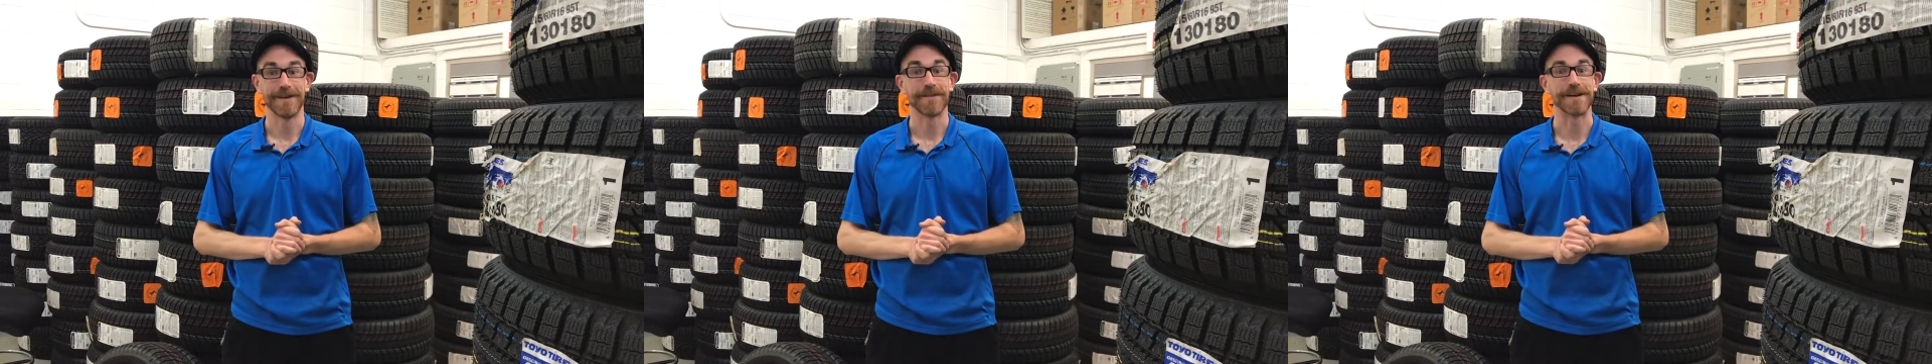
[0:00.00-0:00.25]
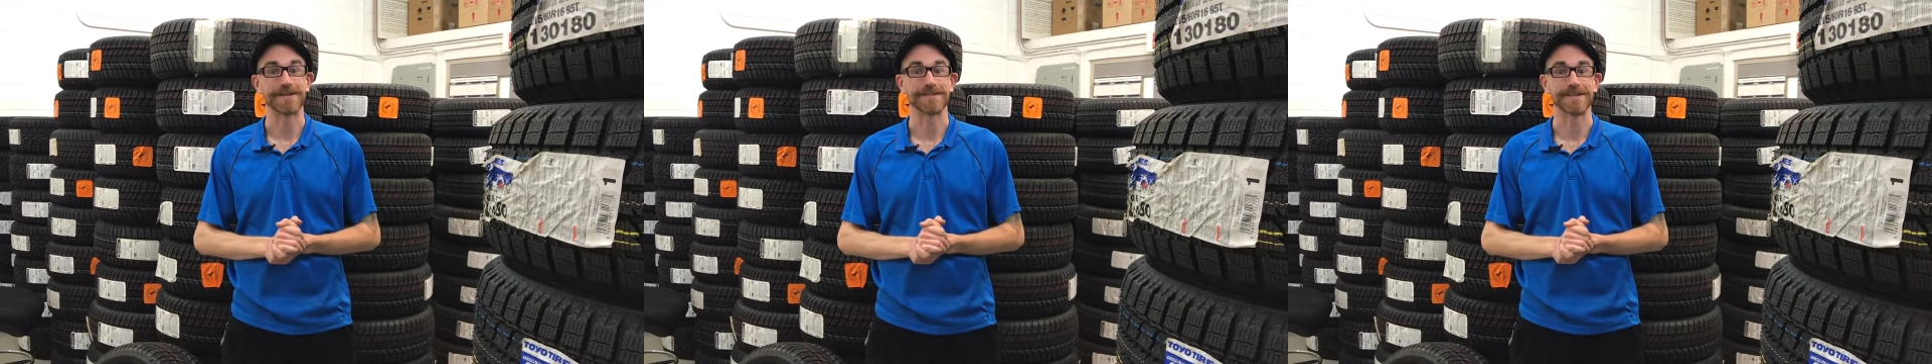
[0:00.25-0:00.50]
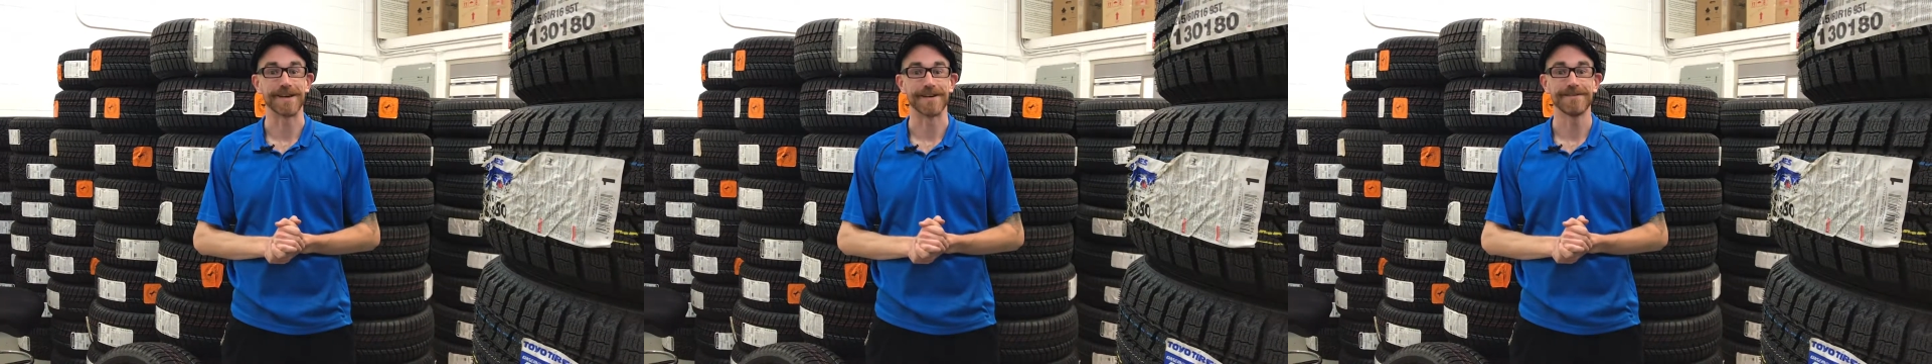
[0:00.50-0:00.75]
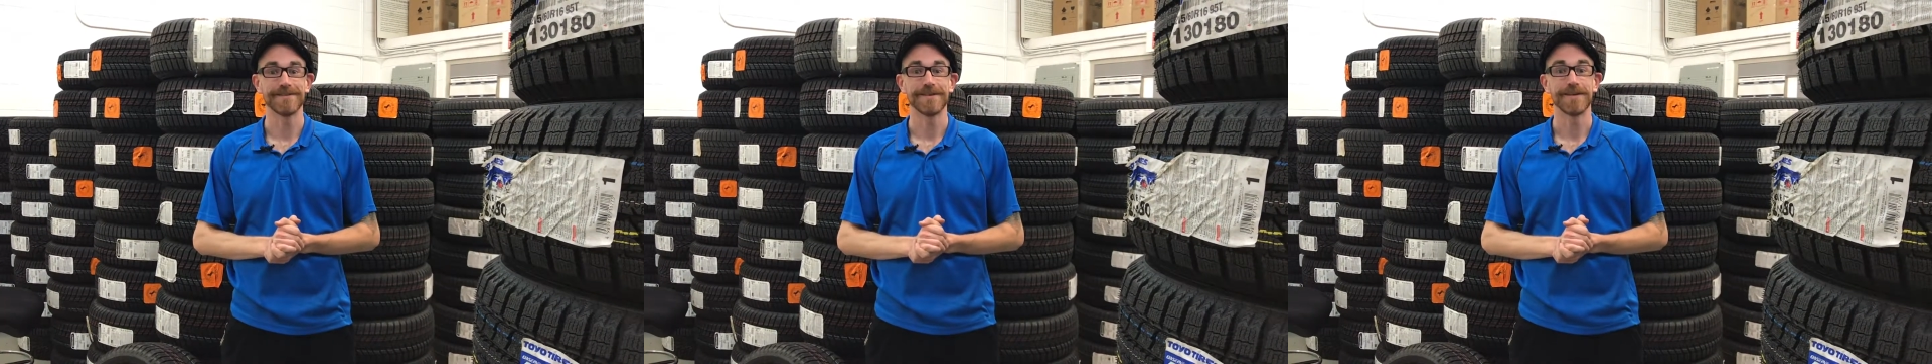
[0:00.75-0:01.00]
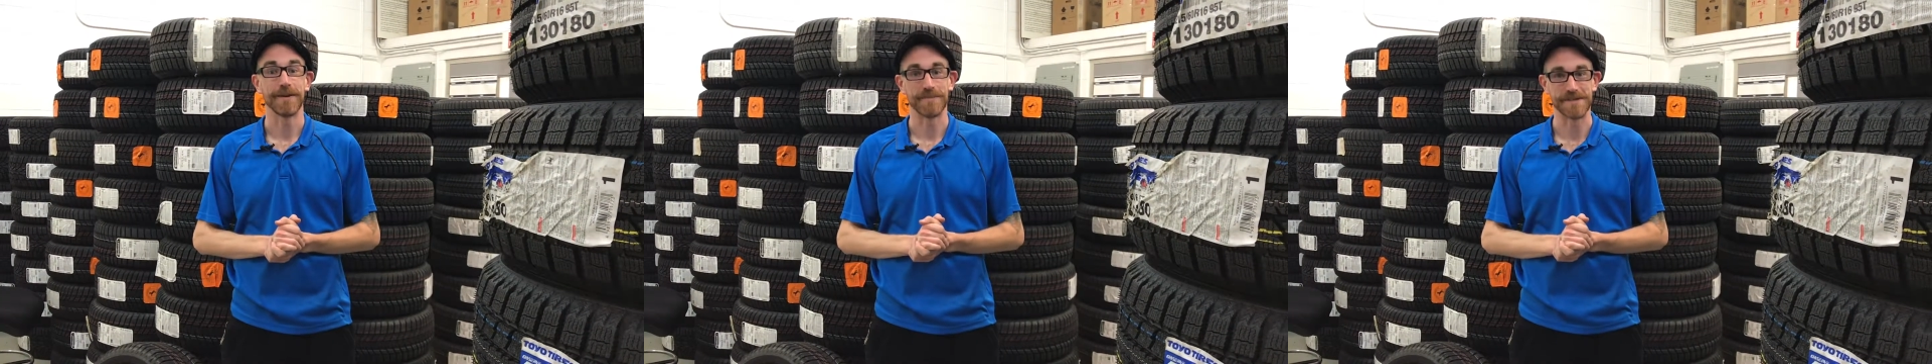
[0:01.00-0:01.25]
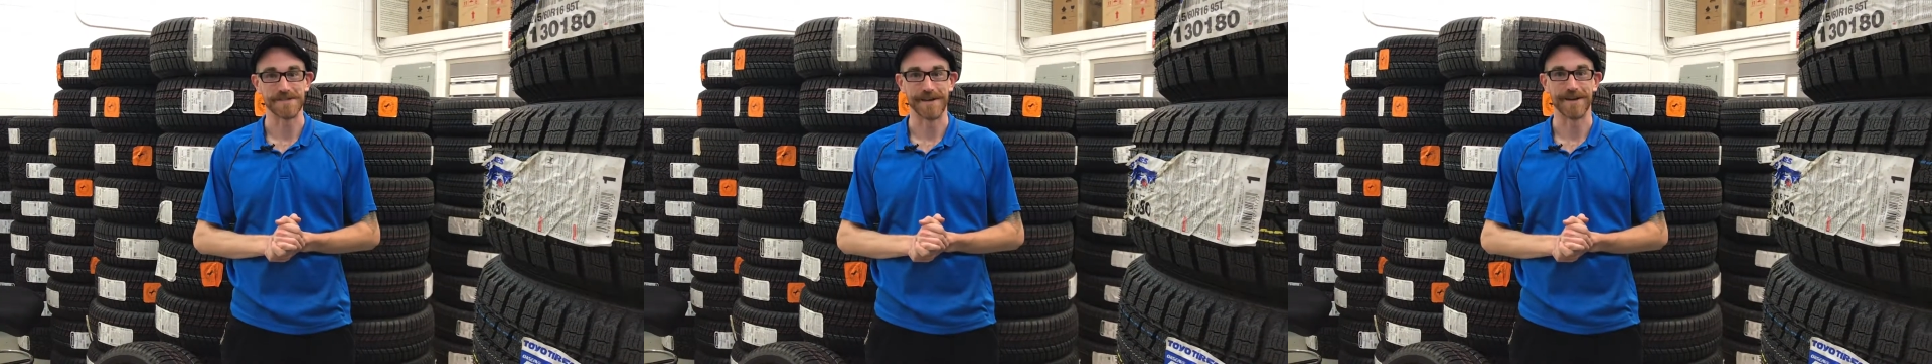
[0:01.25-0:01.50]
Thanks again, and
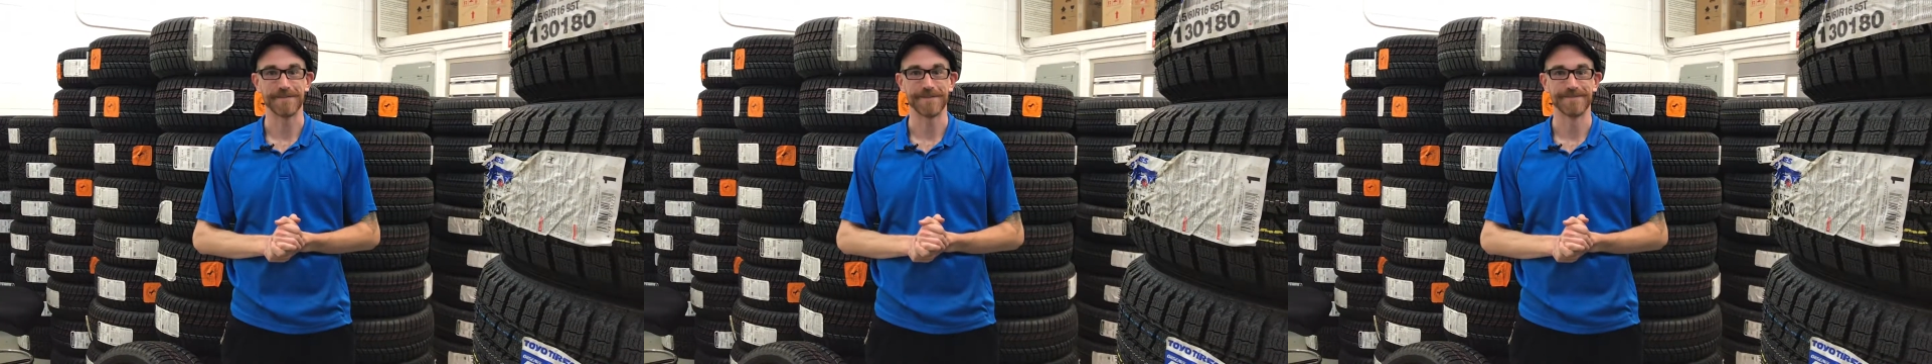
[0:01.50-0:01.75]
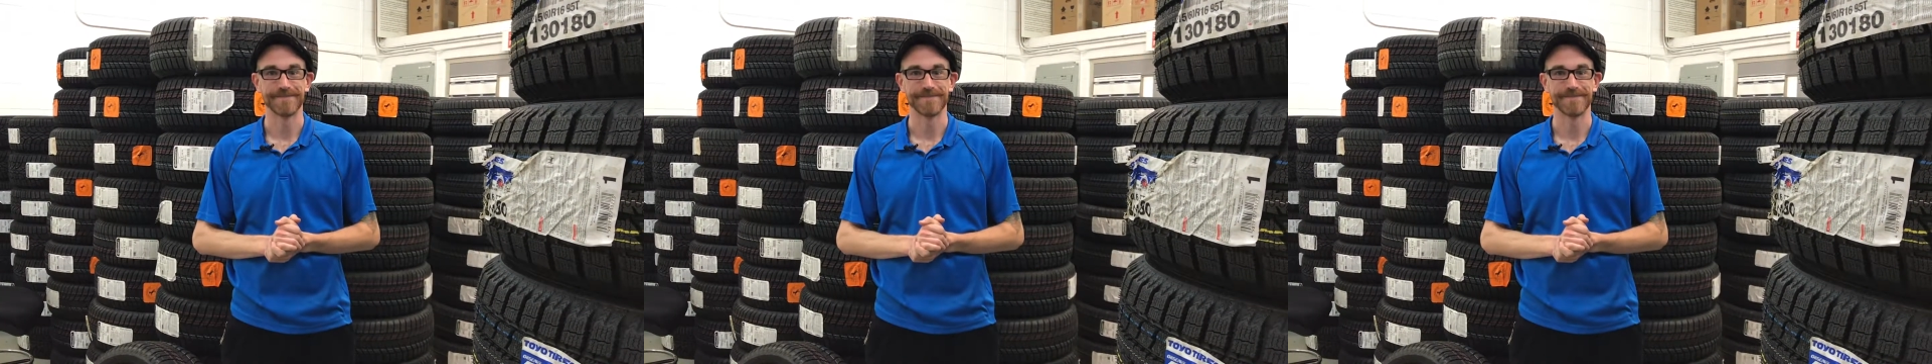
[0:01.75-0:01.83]
be safe.